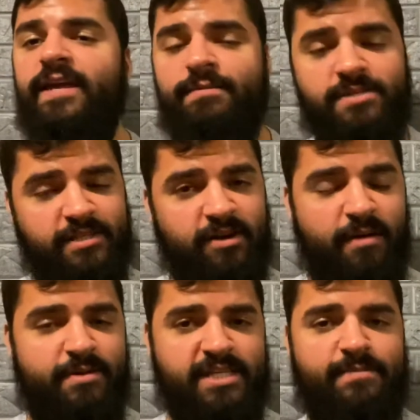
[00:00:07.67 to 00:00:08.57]
Give me some
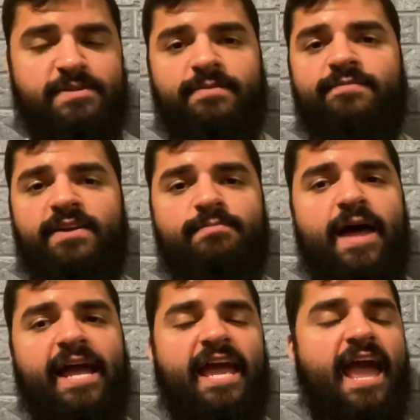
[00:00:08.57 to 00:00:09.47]
comments, give me some
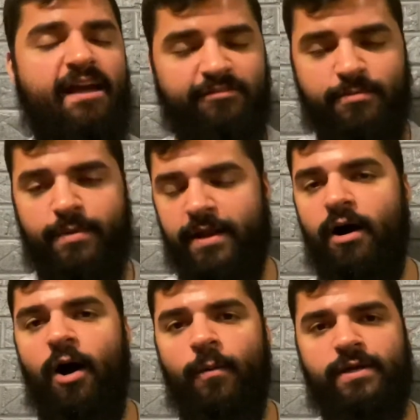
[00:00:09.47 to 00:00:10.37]
feedback. Every bit
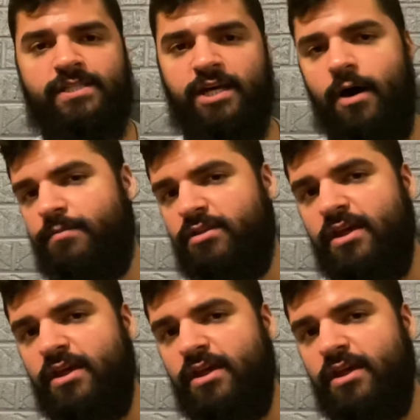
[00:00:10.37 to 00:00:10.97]
always helps.